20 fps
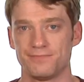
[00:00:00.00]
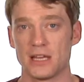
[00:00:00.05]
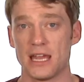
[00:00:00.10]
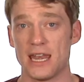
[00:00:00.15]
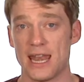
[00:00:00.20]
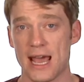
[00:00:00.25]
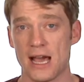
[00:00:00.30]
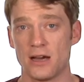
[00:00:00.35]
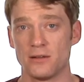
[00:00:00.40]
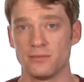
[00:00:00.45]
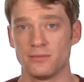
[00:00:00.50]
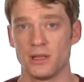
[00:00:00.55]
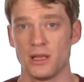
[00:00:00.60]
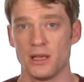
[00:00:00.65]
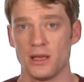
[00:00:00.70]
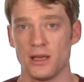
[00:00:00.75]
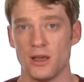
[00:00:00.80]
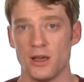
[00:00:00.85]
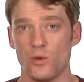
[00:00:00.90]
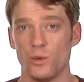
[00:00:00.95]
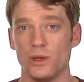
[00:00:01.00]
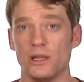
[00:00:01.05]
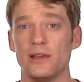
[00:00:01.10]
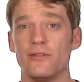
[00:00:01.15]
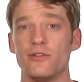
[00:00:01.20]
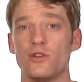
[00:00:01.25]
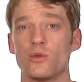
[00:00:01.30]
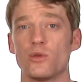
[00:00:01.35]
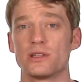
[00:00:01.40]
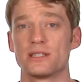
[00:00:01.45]
And now, we
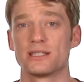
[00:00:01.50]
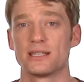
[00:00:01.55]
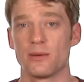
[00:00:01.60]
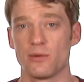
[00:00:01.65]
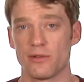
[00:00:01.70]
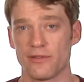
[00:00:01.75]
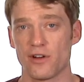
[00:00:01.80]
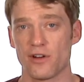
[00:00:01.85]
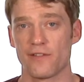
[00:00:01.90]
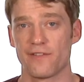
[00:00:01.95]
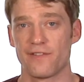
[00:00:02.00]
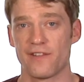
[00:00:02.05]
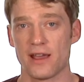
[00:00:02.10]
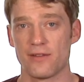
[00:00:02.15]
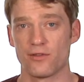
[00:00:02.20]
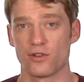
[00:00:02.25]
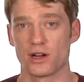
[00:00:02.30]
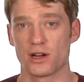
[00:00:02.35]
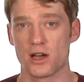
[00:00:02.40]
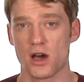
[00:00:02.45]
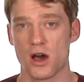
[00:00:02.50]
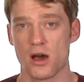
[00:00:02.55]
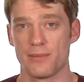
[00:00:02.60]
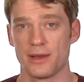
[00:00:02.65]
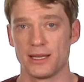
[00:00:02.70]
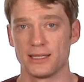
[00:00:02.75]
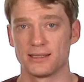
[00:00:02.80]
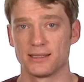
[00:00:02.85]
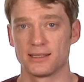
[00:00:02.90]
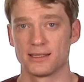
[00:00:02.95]
leave you with some of our favorite
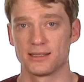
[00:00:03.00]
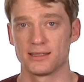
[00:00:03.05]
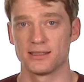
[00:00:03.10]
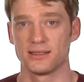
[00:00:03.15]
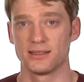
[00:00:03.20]
comments.